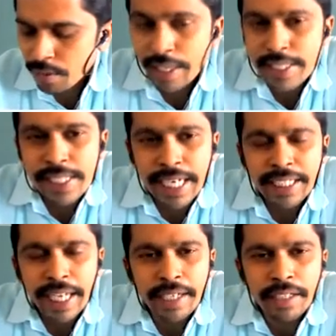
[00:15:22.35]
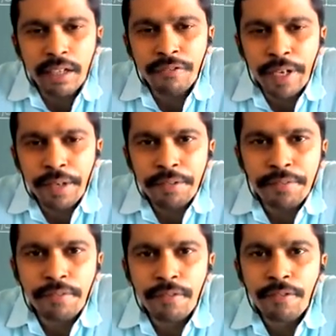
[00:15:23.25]
What is the second character of wave?
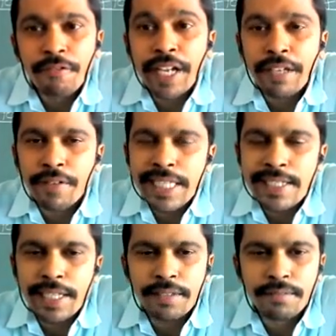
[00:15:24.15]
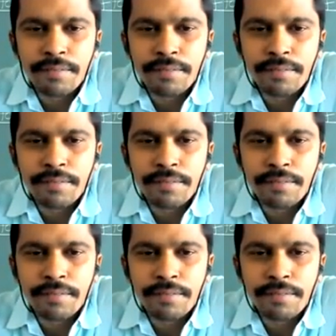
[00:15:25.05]
Frequency.